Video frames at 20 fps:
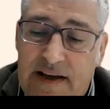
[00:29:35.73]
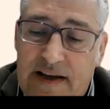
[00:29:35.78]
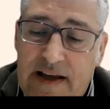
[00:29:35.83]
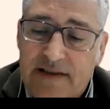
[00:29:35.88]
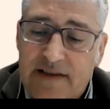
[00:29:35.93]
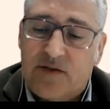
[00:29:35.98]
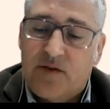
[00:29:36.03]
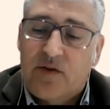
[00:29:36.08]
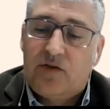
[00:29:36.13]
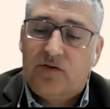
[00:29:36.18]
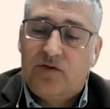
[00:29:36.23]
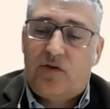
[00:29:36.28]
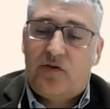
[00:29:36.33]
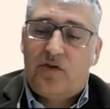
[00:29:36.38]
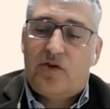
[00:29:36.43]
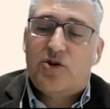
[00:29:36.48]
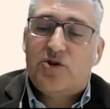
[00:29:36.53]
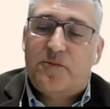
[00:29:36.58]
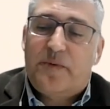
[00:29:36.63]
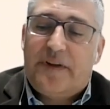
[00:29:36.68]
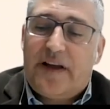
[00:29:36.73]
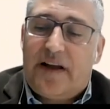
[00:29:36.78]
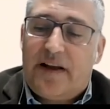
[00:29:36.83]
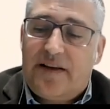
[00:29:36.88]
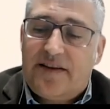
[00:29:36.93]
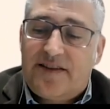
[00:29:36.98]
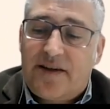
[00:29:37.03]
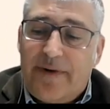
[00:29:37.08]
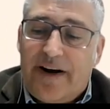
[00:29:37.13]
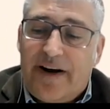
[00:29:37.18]
has to go to the
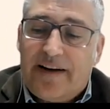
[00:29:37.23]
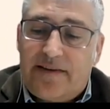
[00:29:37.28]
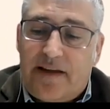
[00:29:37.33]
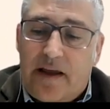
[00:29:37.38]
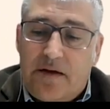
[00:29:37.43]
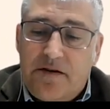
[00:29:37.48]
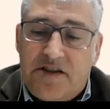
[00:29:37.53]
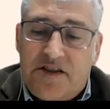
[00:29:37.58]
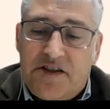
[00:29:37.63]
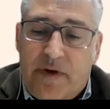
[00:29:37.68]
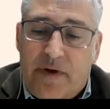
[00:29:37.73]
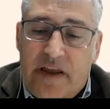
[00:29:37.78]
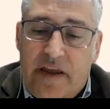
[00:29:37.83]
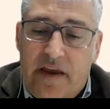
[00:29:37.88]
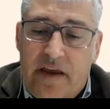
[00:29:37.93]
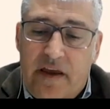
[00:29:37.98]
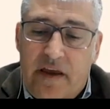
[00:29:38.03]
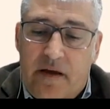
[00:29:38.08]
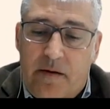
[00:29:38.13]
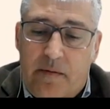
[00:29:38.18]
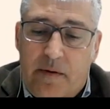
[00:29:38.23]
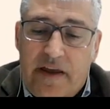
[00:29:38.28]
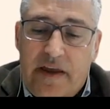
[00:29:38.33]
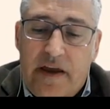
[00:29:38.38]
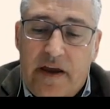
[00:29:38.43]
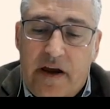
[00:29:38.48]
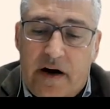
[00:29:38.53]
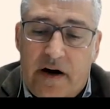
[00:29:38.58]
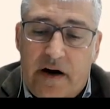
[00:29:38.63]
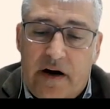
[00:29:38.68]
hospital several times by
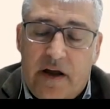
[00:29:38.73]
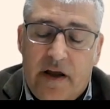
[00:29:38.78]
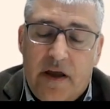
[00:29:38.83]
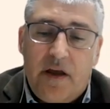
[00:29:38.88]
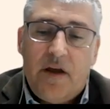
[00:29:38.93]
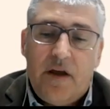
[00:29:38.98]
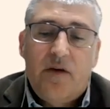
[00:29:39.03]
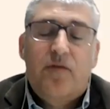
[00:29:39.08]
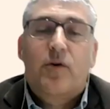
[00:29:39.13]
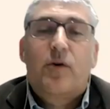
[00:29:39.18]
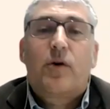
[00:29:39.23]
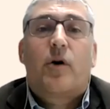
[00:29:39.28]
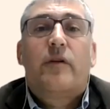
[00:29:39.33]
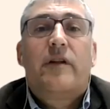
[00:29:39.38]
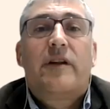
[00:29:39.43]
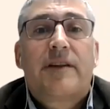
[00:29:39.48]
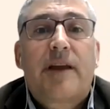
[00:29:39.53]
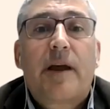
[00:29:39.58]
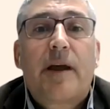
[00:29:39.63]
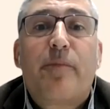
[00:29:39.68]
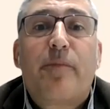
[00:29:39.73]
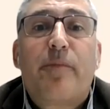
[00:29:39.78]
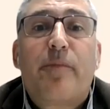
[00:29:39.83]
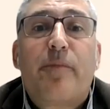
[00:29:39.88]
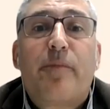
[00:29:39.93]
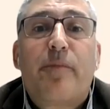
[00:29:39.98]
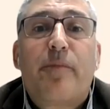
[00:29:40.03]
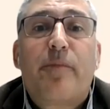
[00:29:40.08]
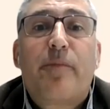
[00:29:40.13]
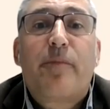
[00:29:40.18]
year for other type of